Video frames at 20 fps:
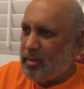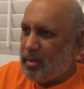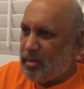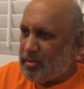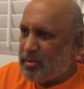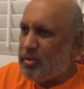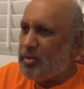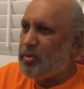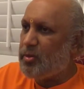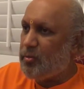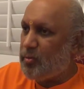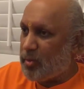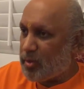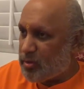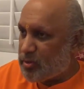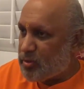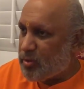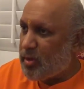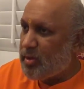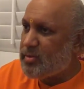Is it your
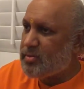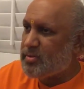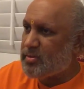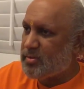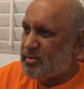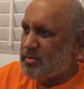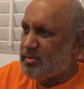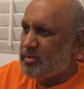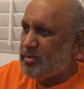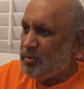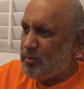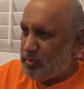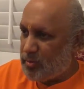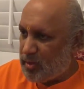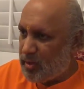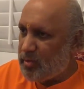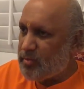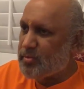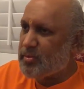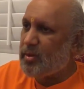choice? Do you
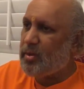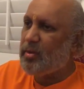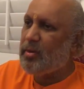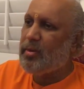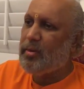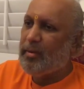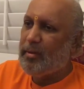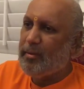think so?